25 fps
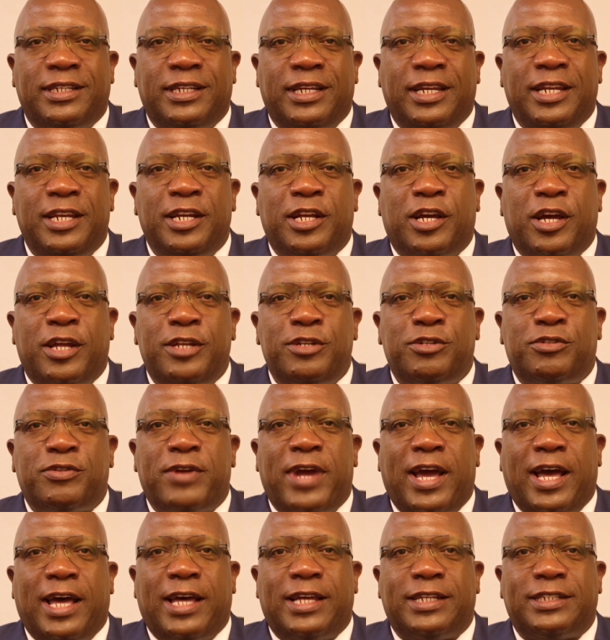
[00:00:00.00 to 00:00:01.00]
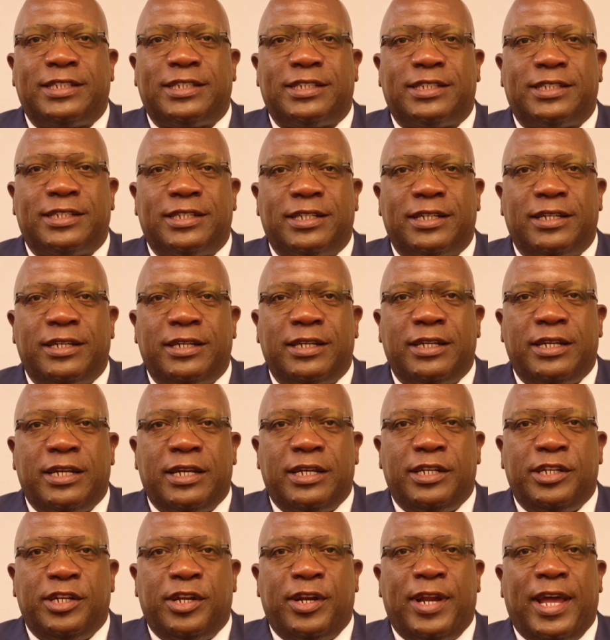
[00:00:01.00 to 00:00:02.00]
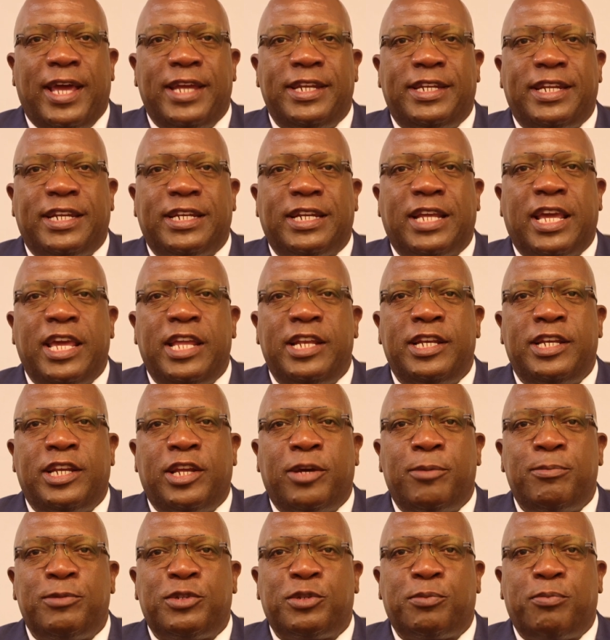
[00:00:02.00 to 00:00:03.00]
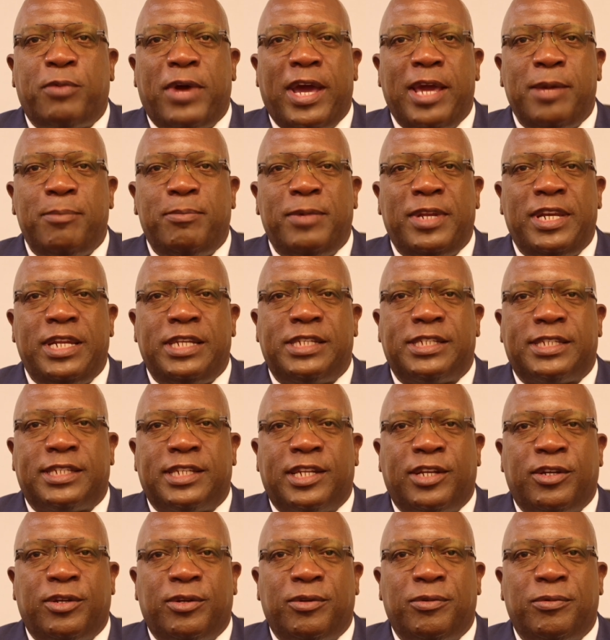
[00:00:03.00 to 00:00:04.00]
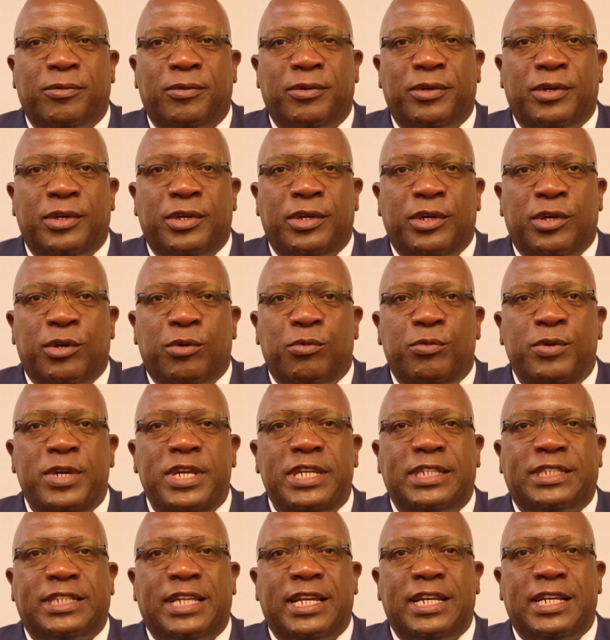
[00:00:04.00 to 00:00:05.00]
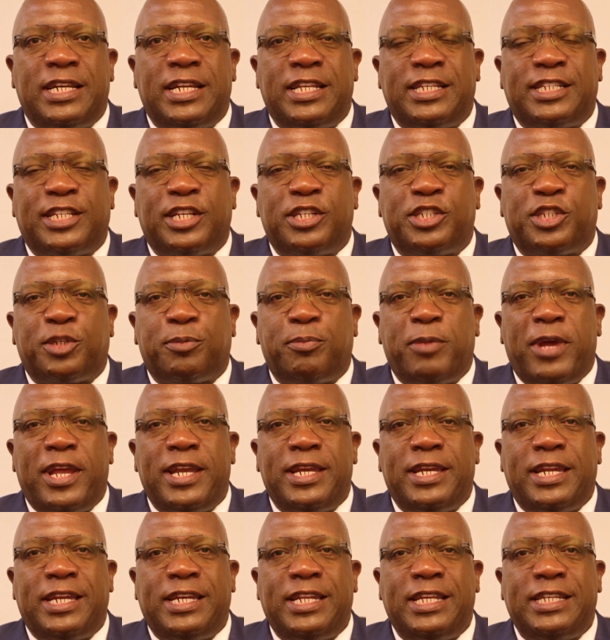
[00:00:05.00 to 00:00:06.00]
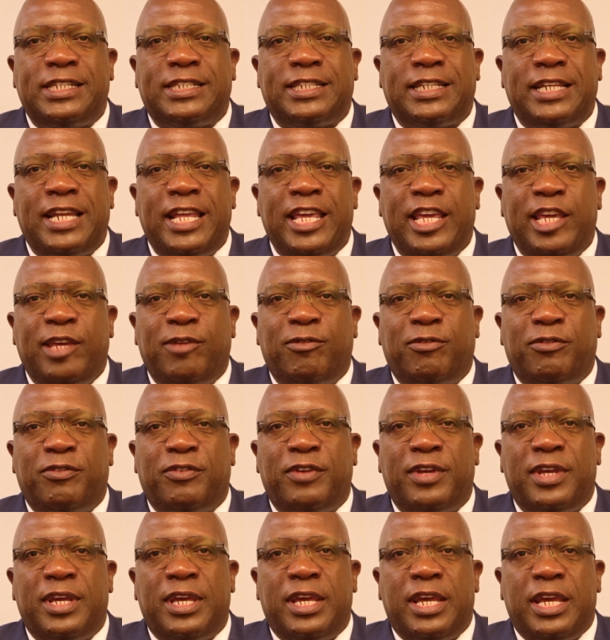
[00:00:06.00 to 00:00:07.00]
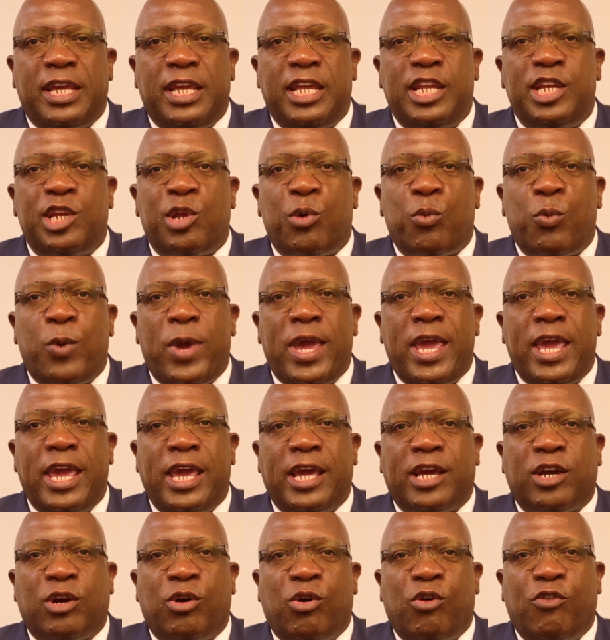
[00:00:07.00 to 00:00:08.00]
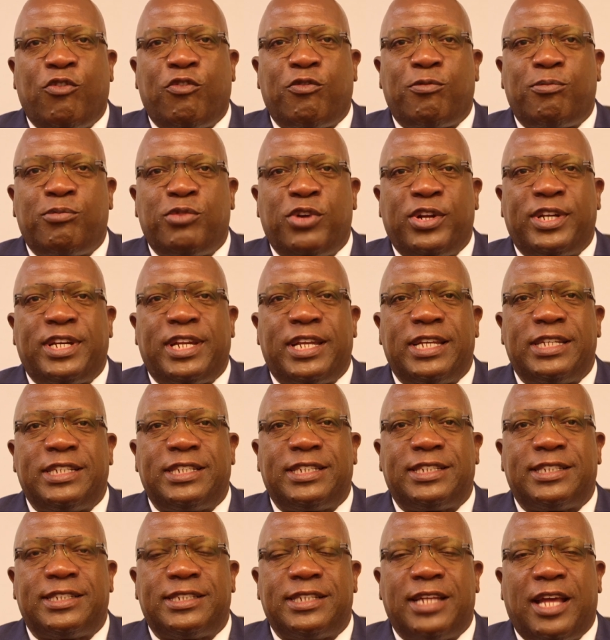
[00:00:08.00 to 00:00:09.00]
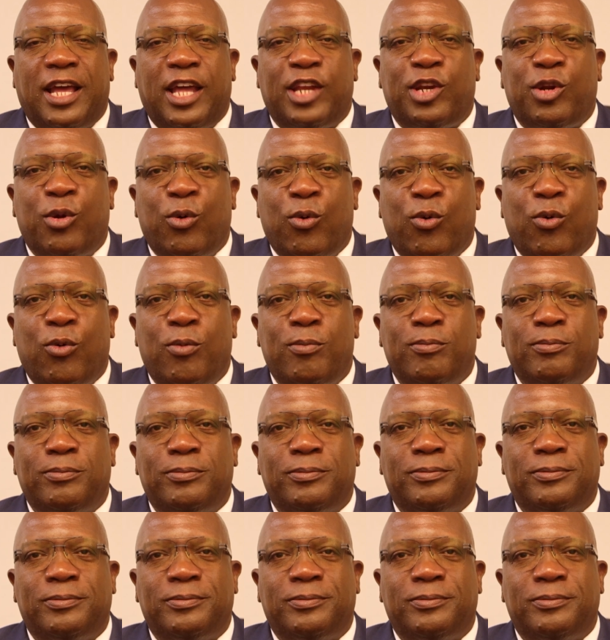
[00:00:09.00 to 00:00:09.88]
In contrast, United Kingdom's Prime Minister recently suspended his leave in the wake of protests at home.